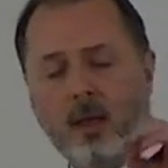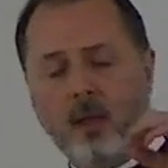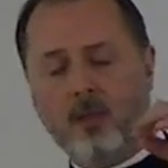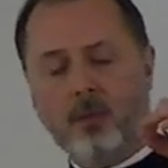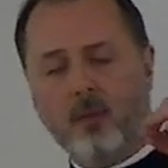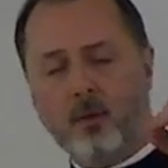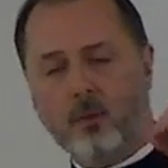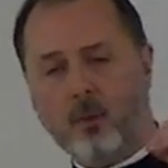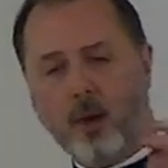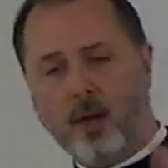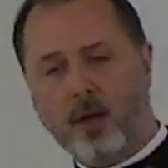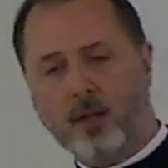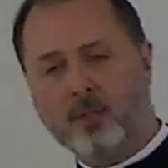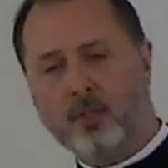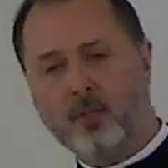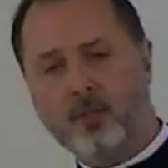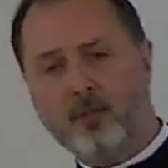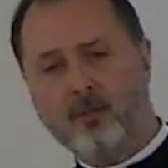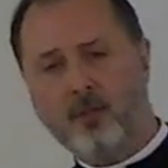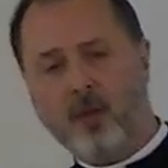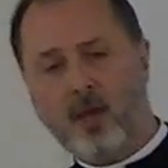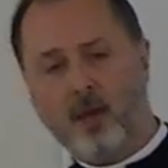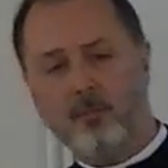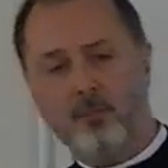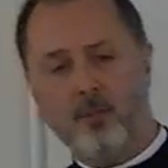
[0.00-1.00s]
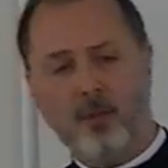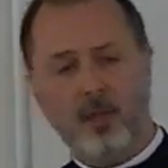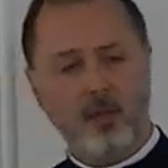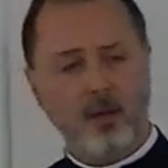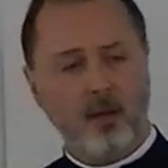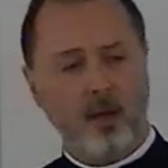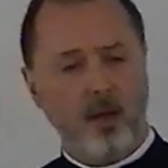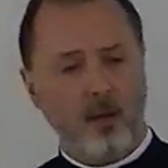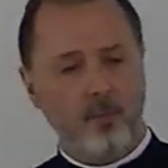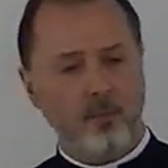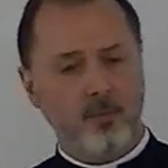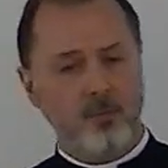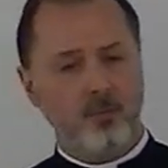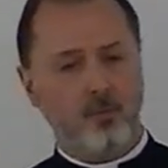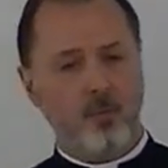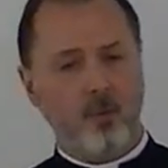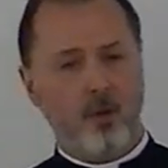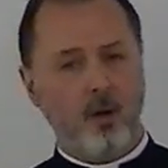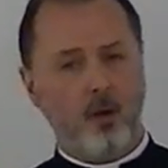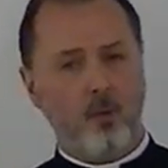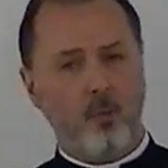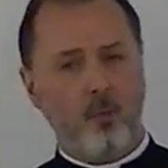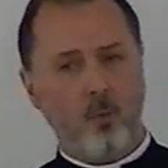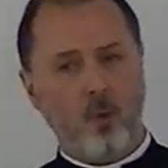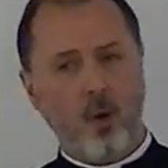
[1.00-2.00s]
The question then becomes,
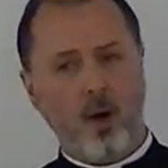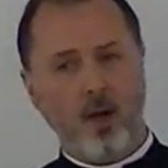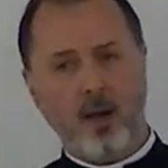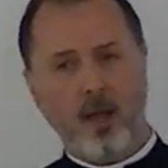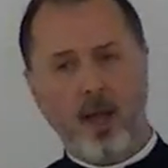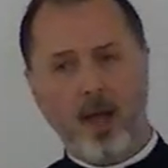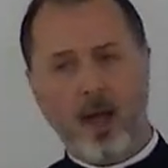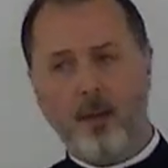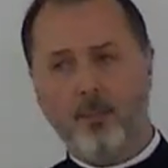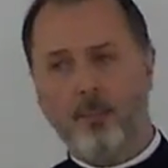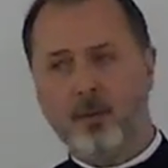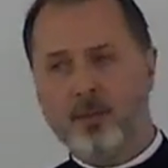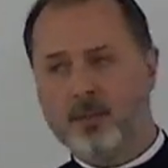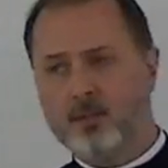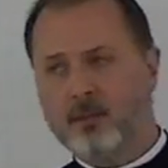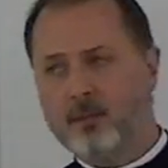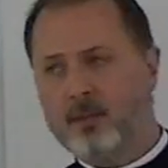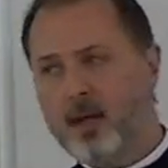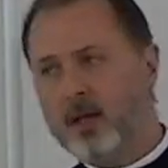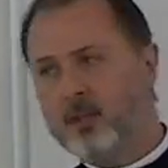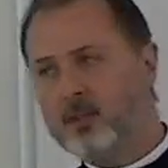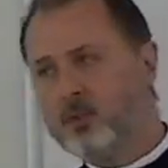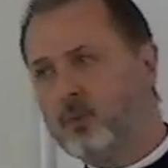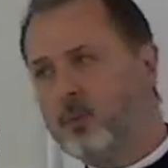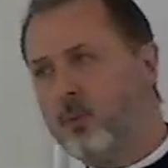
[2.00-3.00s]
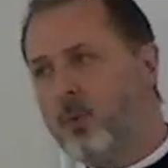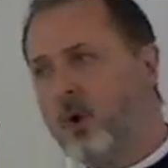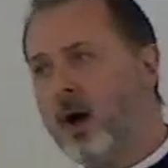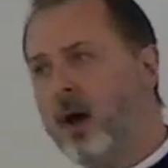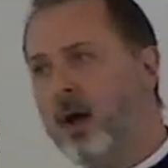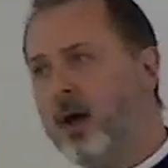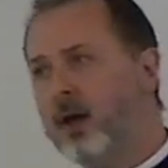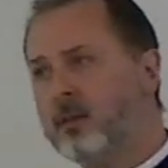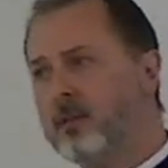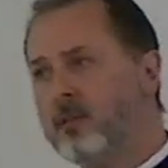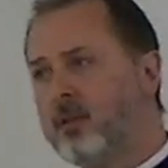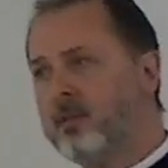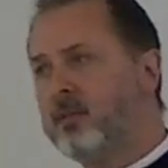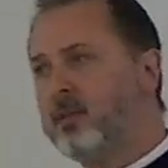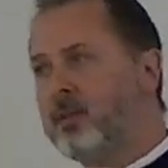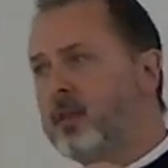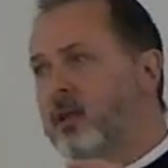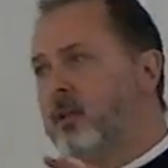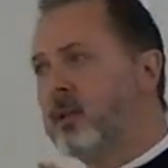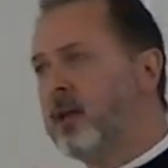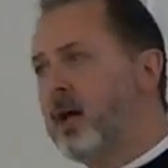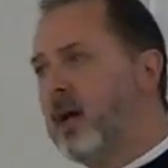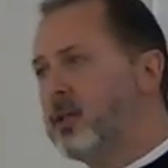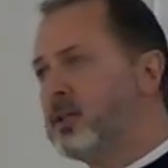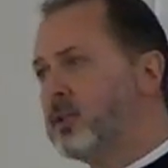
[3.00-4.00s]
well, what happens? And that's why the
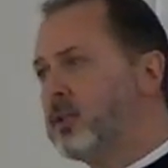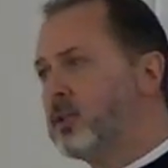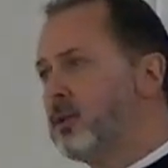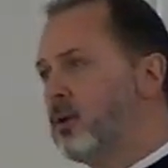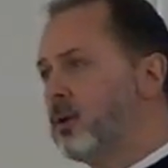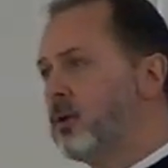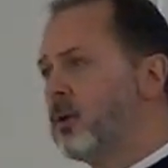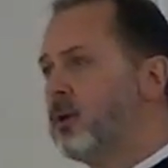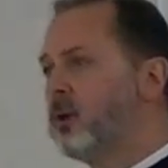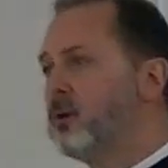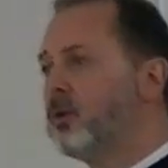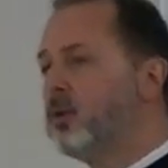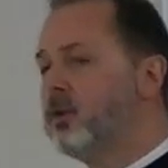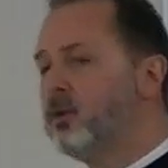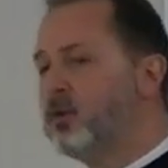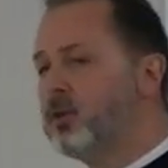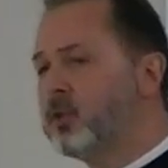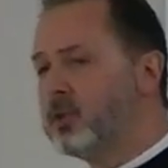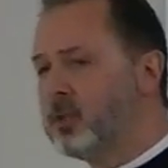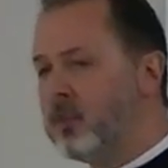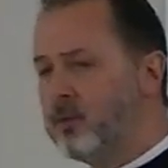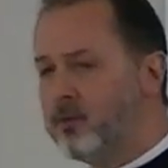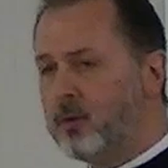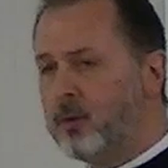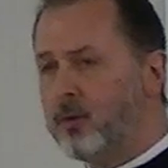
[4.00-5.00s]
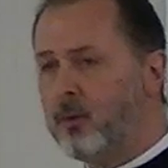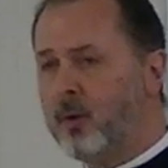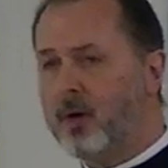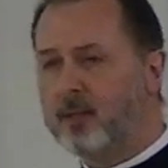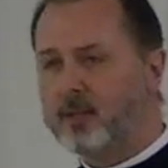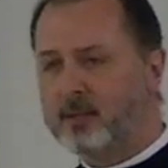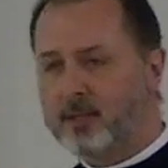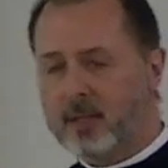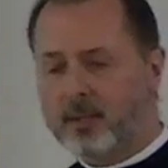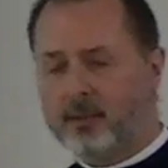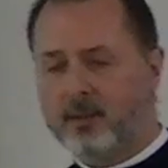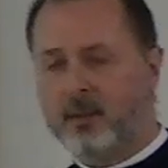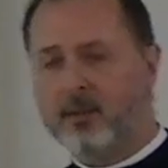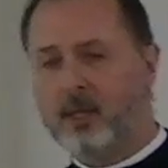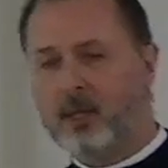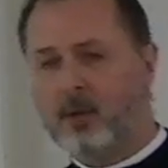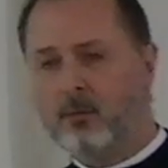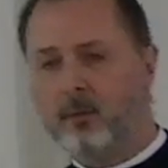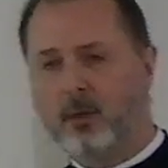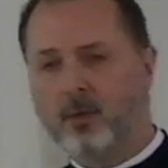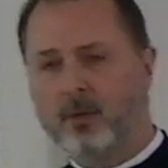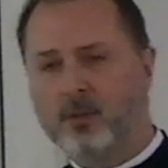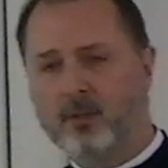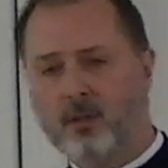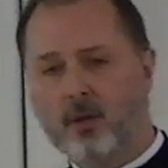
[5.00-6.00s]
theological conclusion, if you want, technically
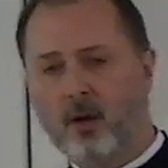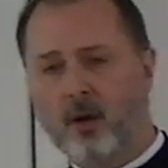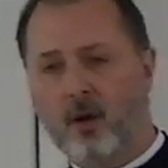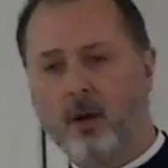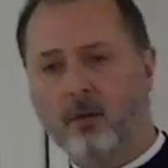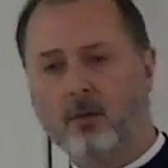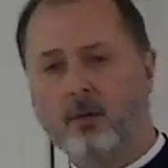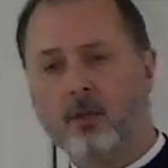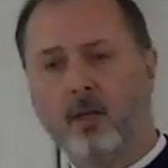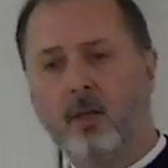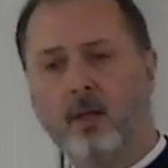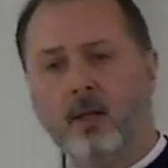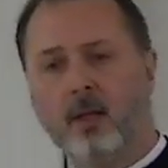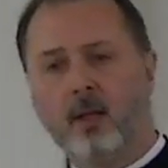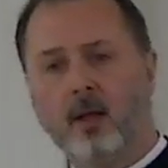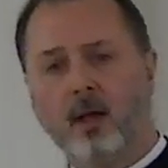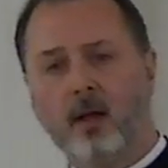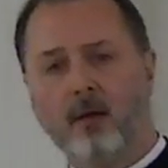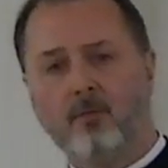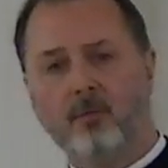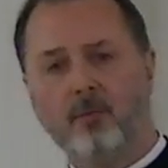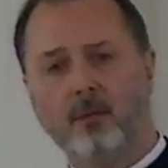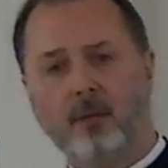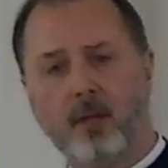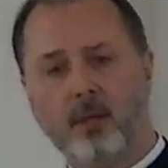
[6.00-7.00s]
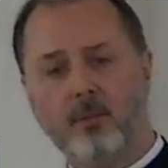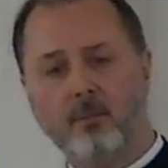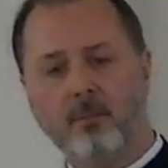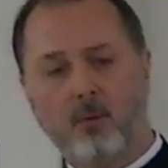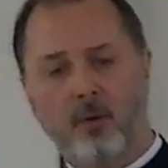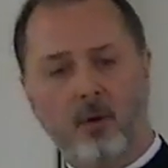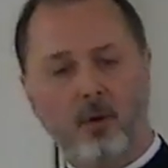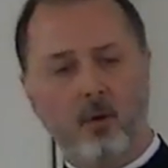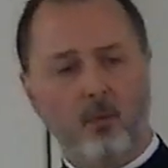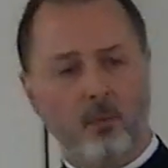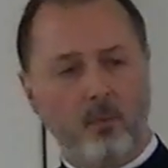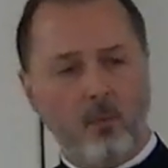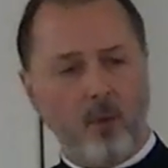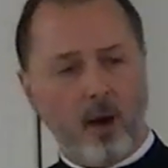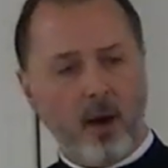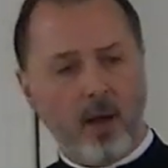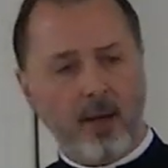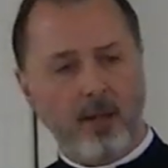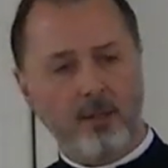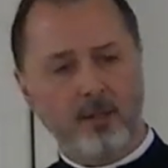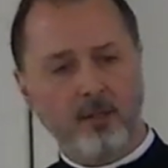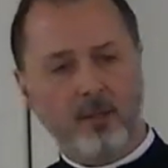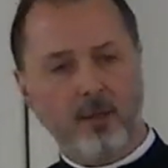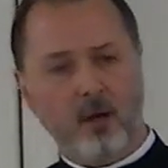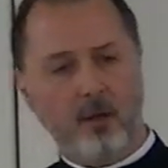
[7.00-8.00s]
what it's called, of limbo, why
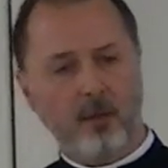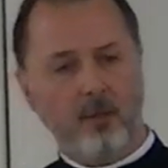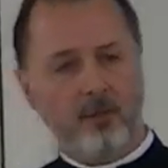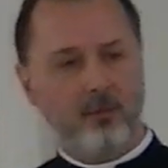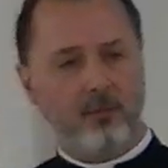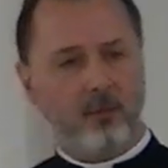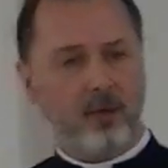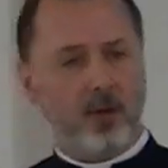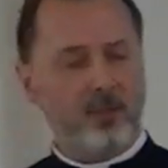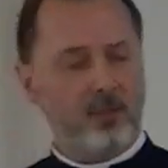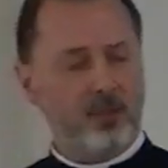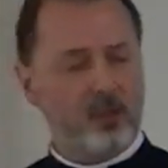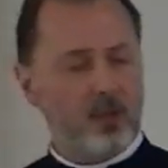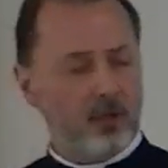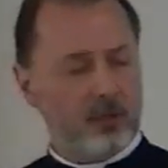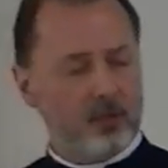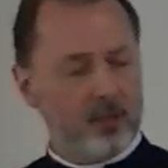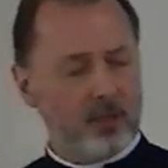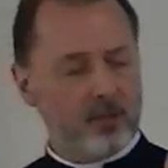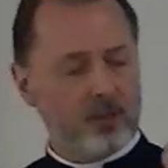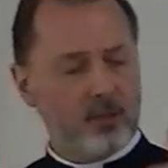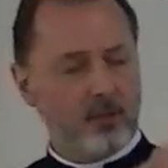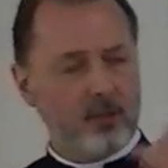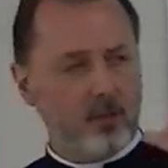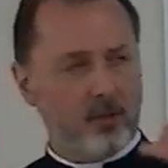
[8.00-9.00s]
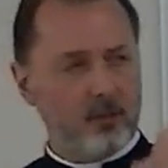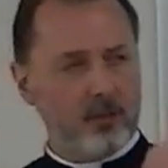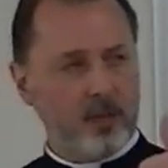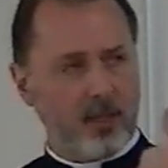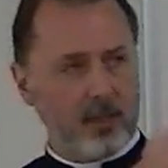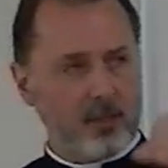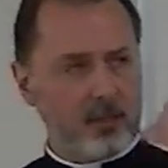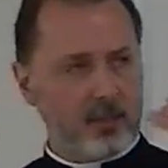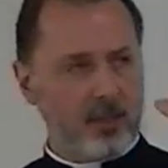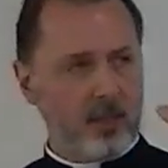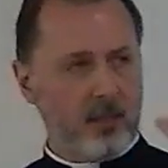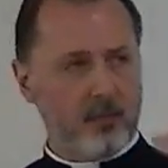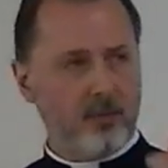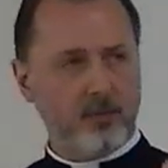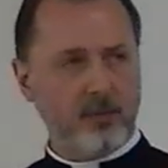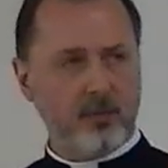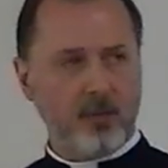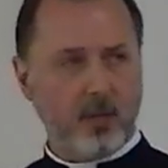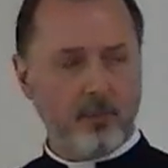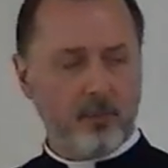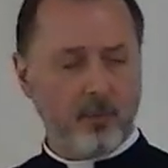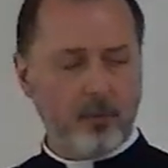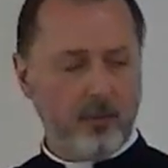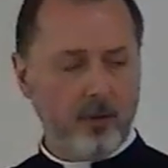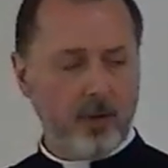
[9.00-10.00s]
it's called threshold, it's still that state of
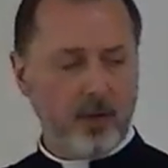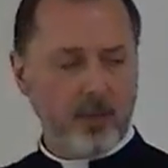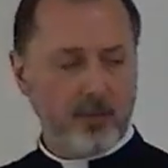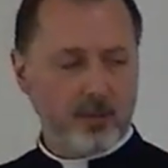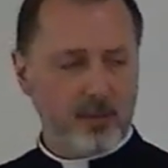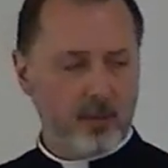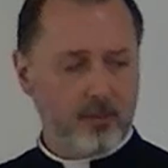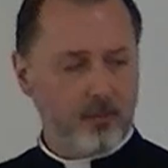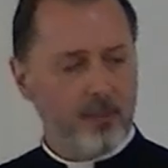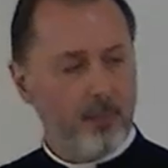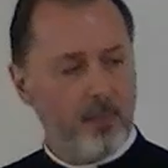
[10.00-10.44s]
separation.